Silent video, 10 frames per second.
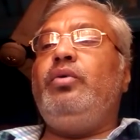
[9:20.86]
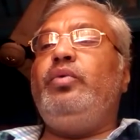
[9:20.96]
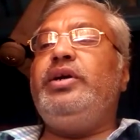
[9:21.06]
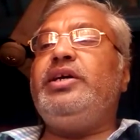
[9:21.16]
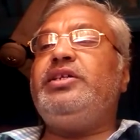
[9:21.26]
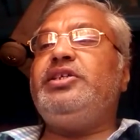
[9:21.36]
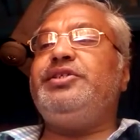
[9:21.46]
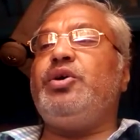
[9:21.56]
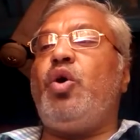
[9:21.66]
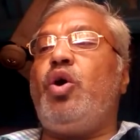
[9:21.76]
Venus is
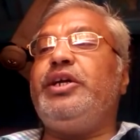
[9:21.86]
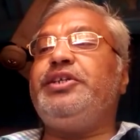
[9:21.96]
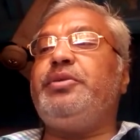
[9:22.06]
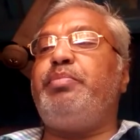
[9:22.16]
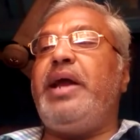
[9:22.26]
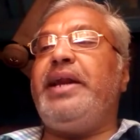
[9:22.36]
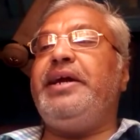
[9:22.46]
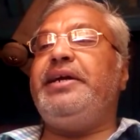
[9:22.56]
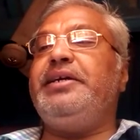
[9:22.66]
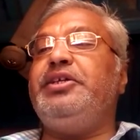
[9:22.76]
the hottest
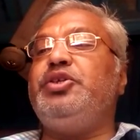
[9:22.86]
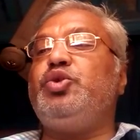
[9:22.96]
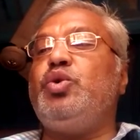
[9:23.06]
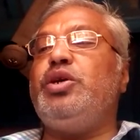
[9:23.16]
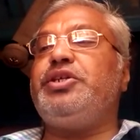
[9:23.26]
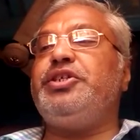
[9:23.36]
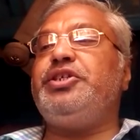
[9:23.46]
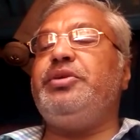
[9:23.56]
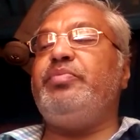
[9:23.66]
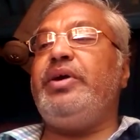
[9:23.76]
planet in solar
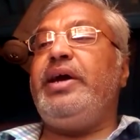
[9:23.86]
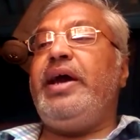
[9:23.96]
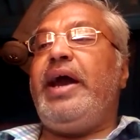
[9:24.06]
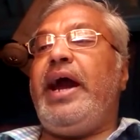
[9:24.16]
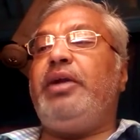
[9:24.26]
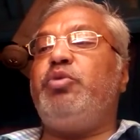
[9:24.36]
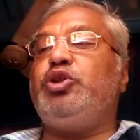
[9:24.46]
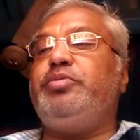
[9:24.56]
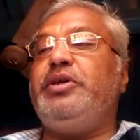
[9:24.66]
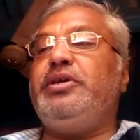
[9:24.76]
system.
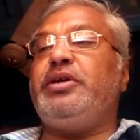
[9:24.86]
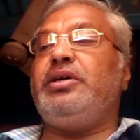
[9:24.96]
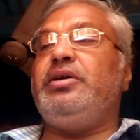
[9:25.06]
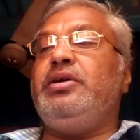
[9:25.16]
Atmosphere.